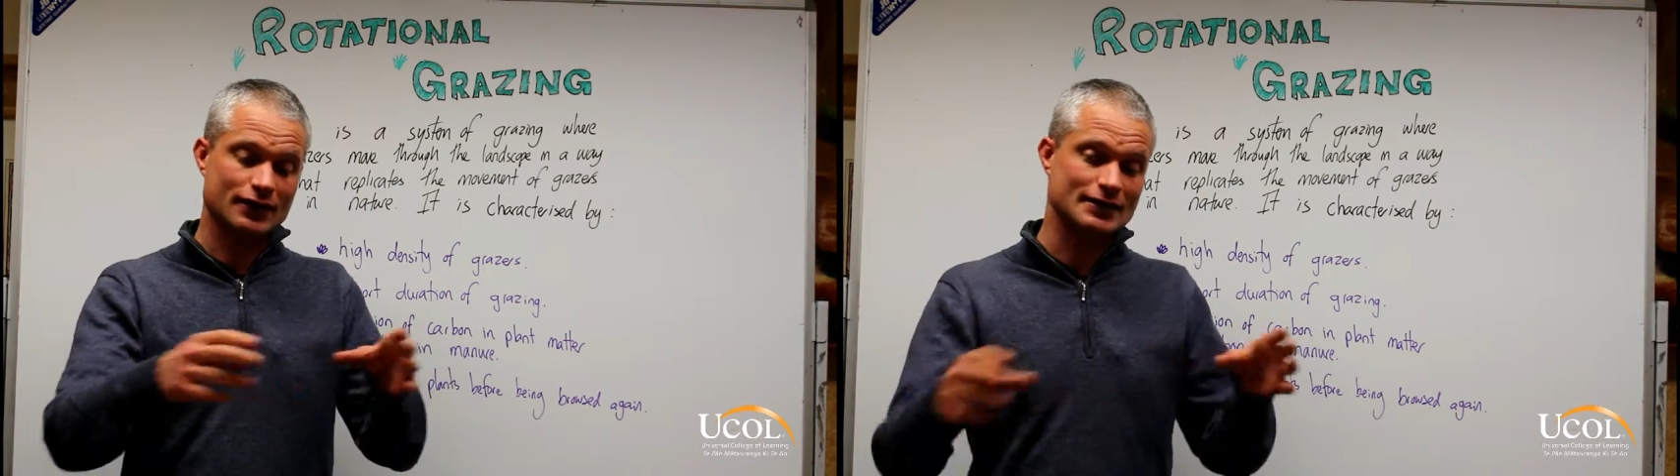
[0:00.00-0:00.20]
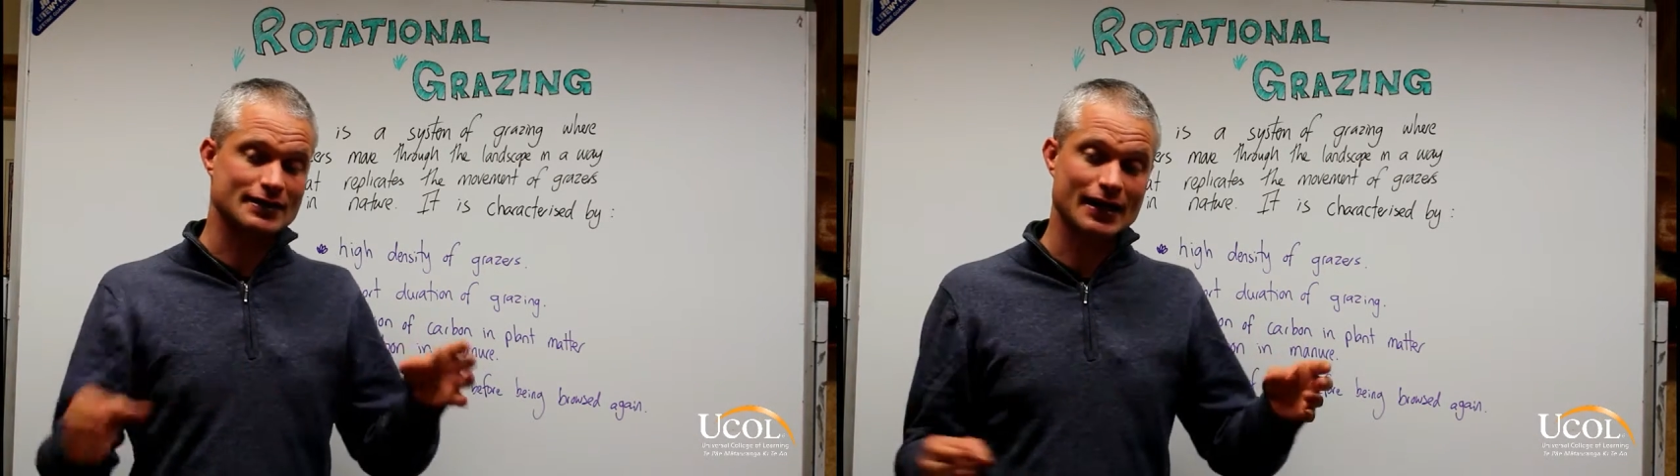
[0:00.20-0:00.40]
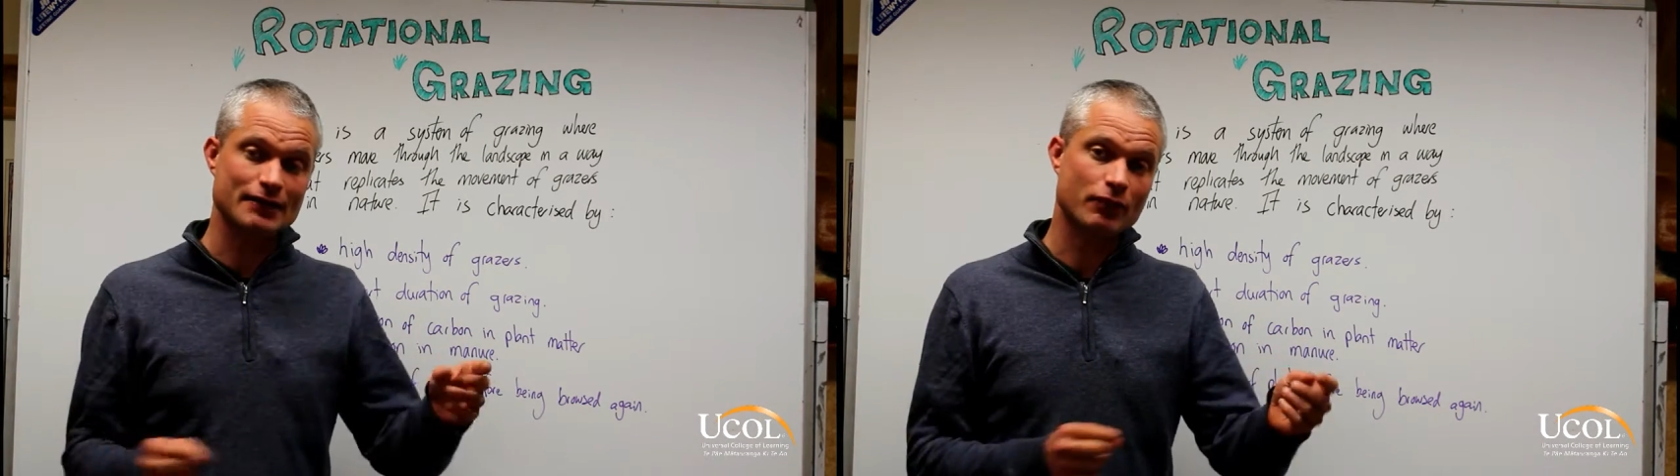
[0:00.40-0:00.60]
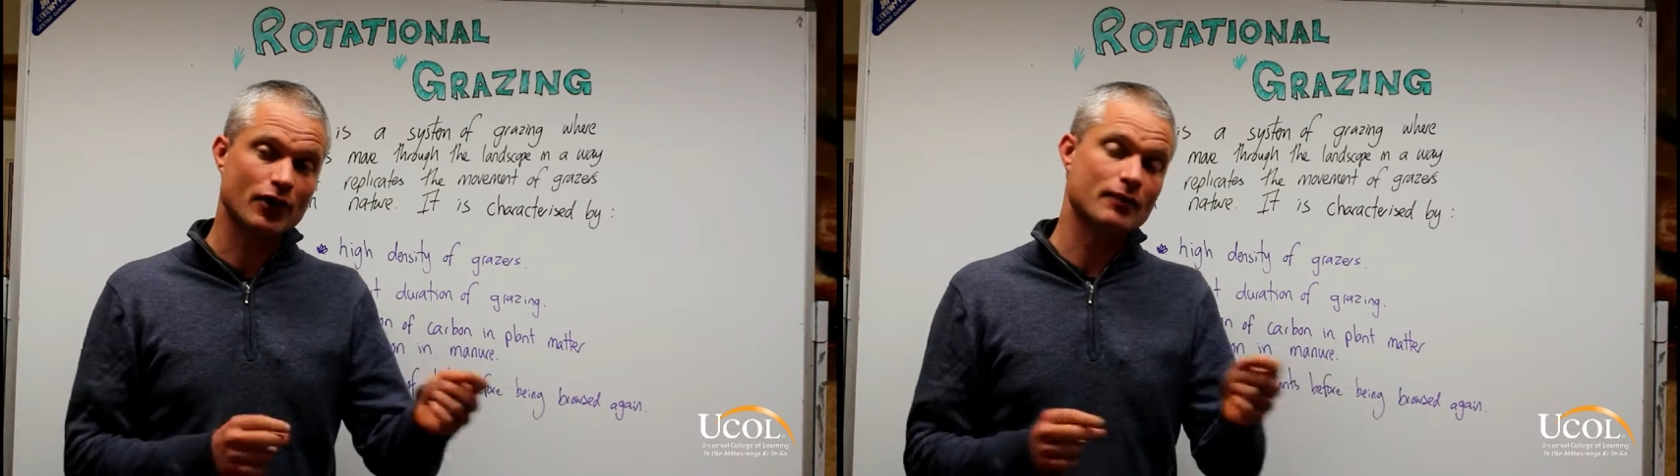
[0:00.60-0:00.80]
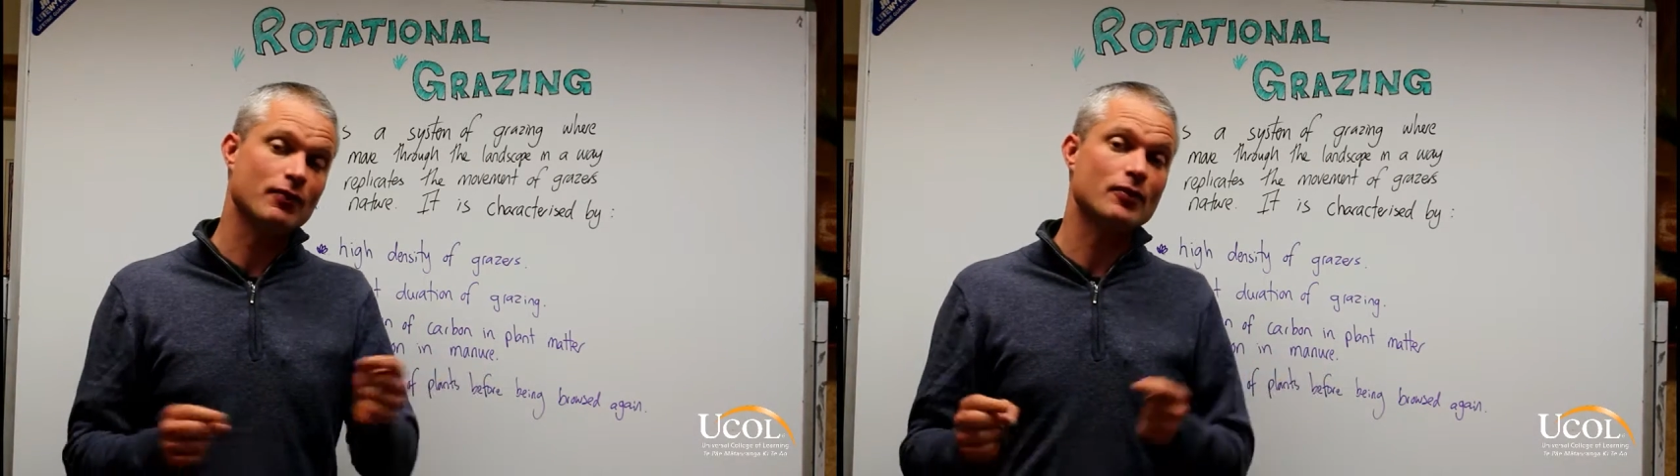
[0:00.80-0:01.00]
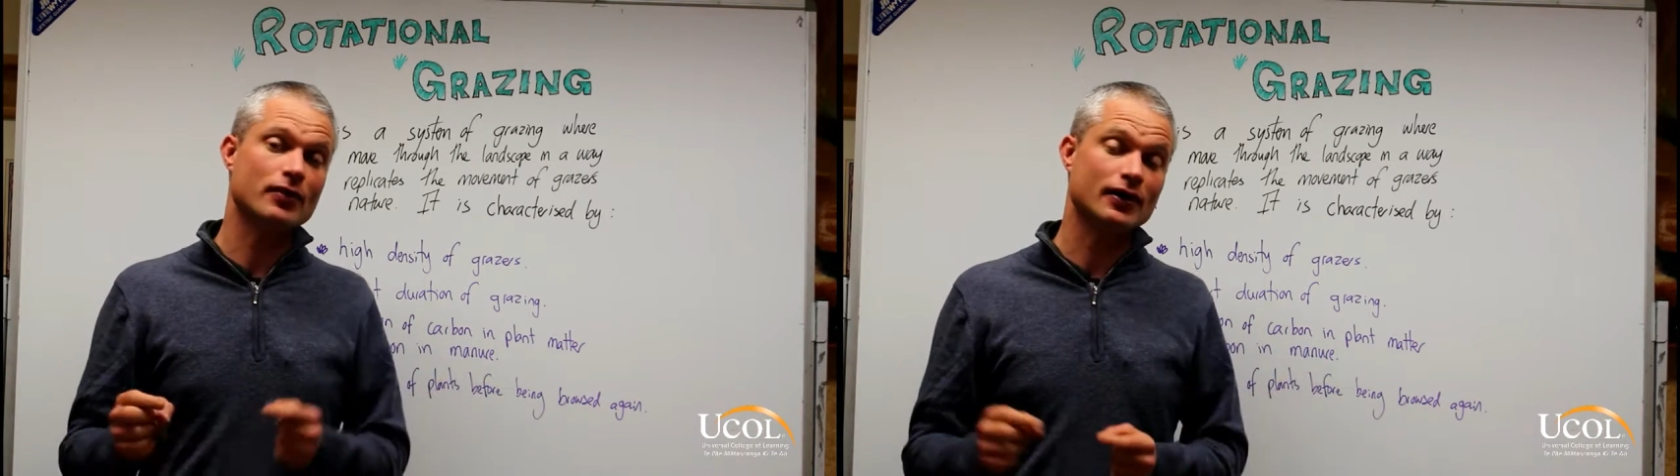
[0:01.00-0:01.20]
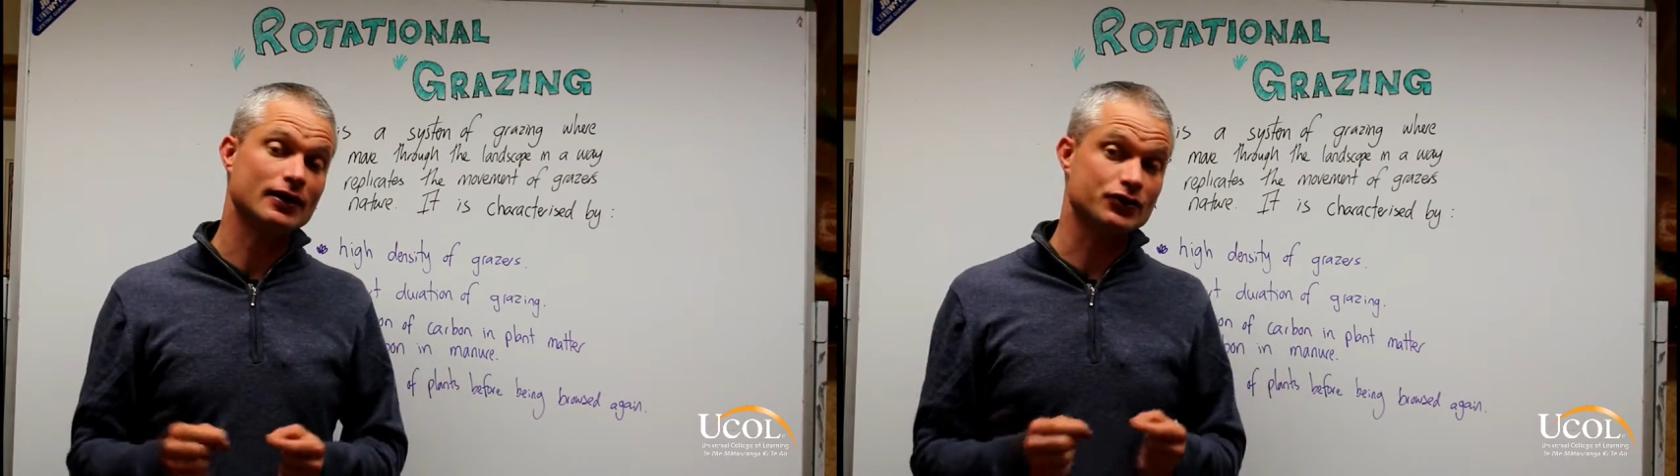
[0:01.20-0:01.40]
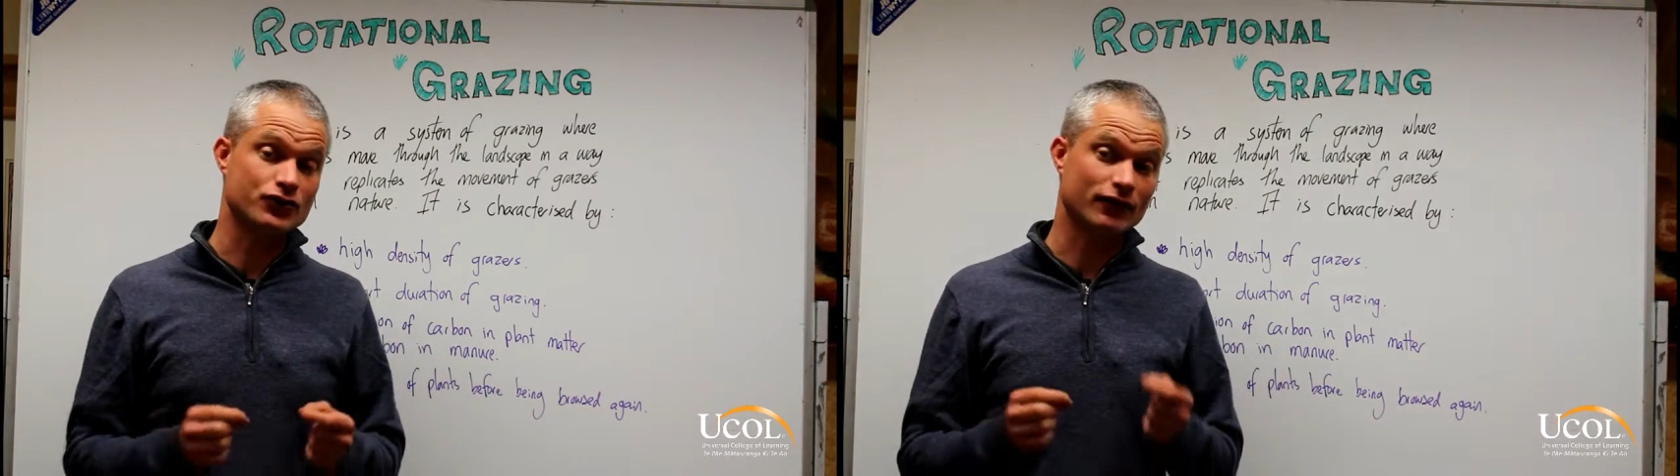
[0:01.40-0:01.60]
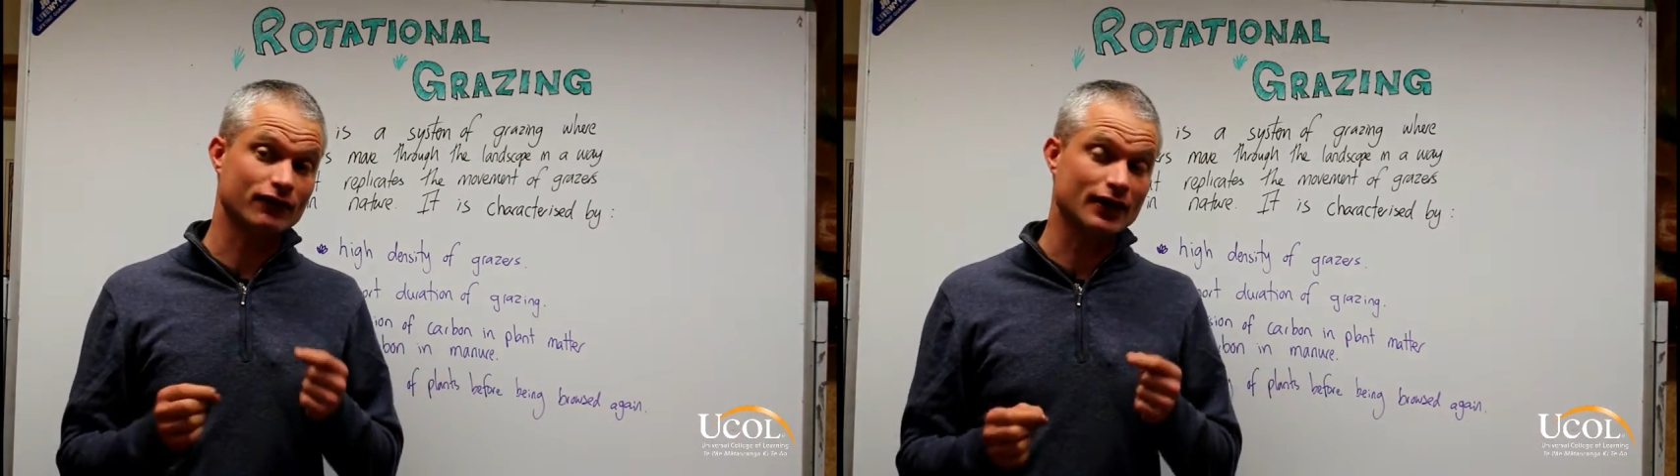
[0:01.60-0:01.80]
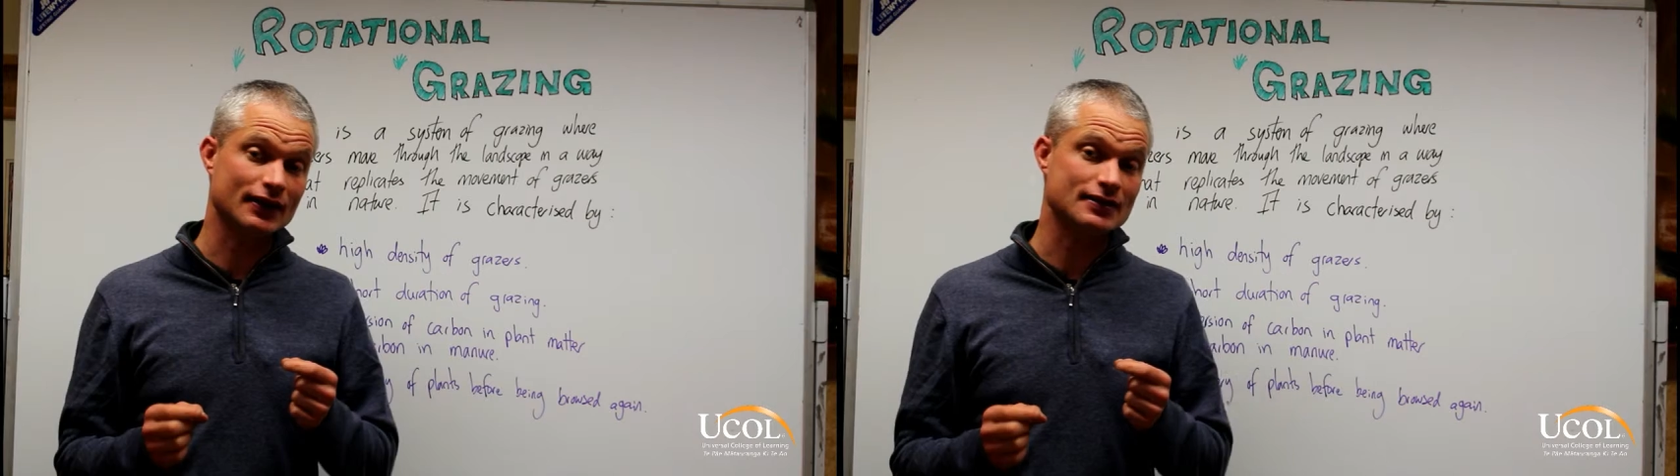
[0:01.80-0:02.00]
contained by a mobile electric
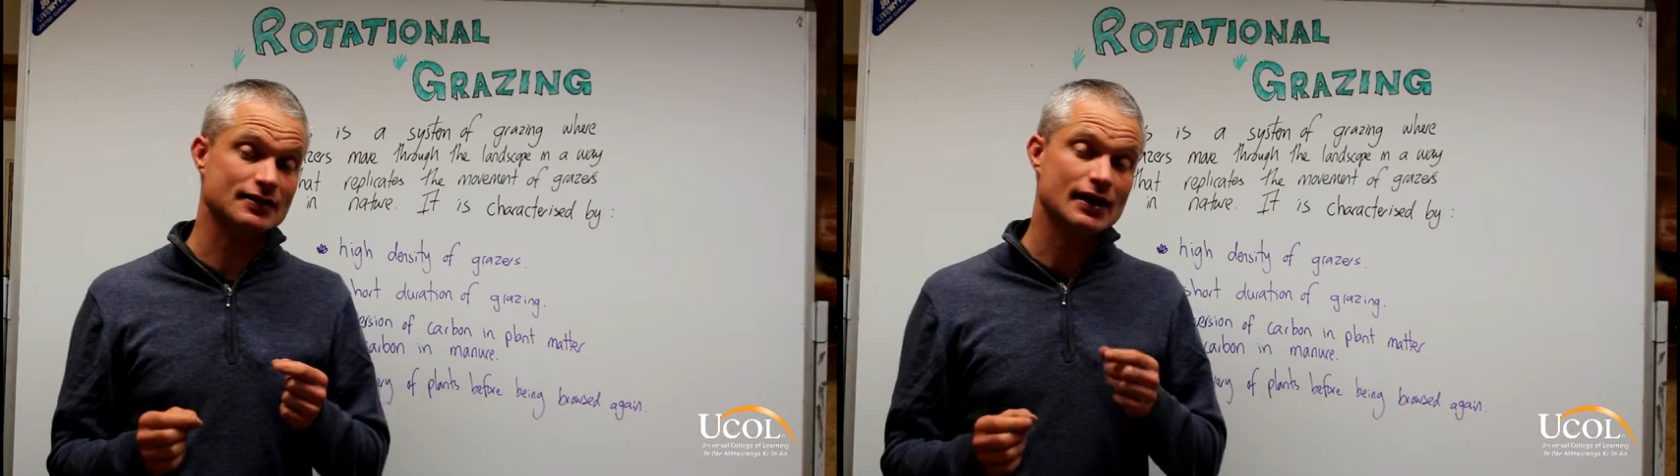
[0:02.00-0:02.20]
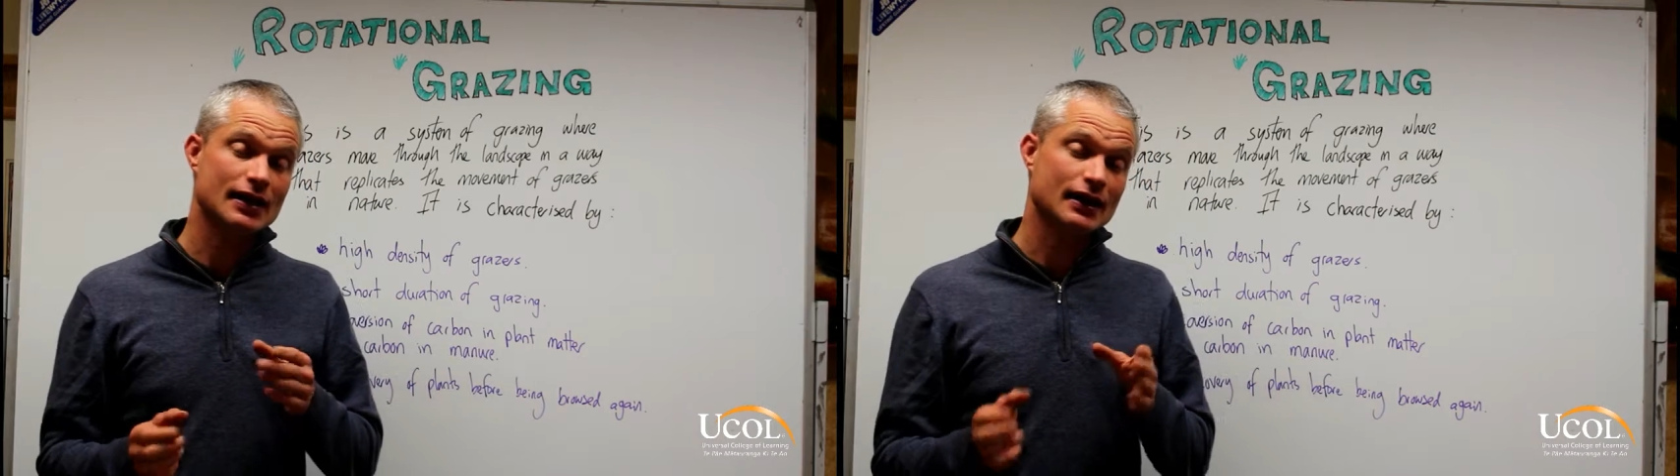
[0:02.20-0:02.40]
fence,